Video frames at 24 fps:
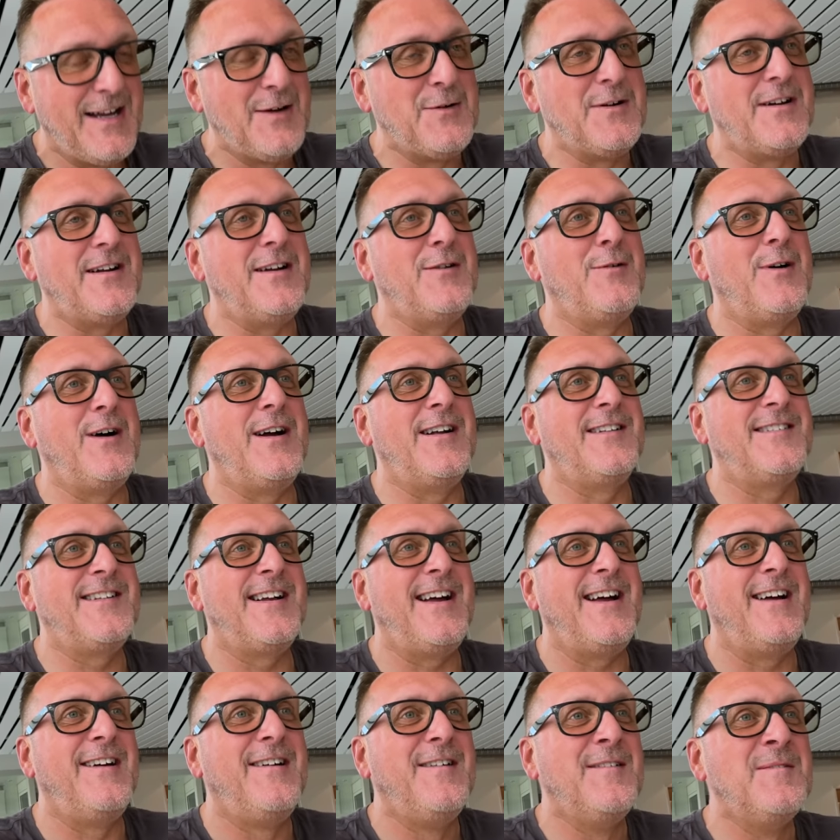What is
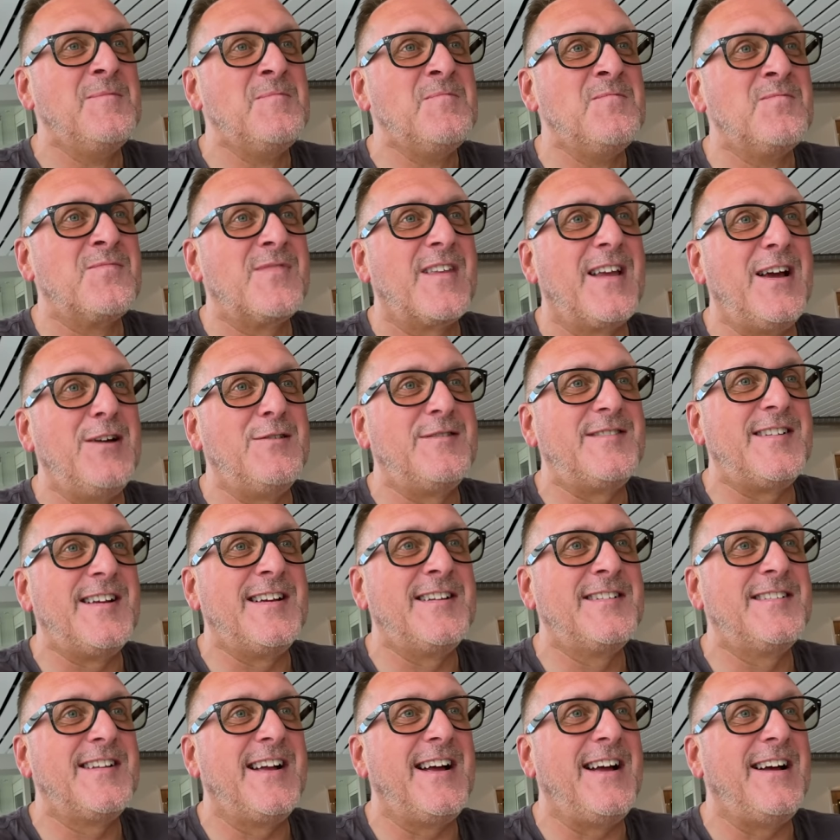it? Who
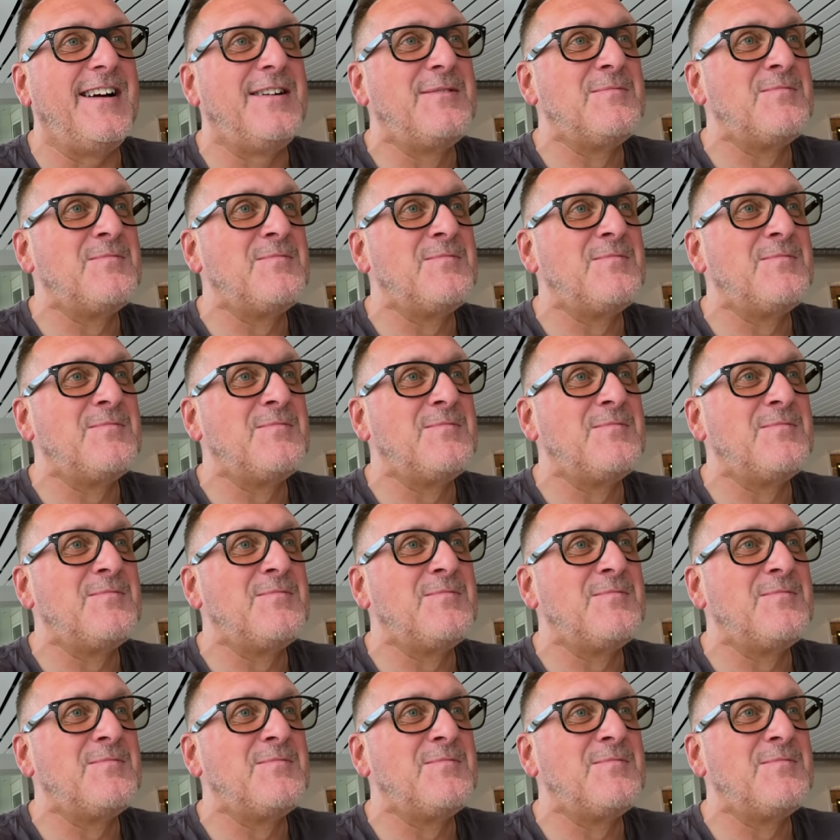sings it?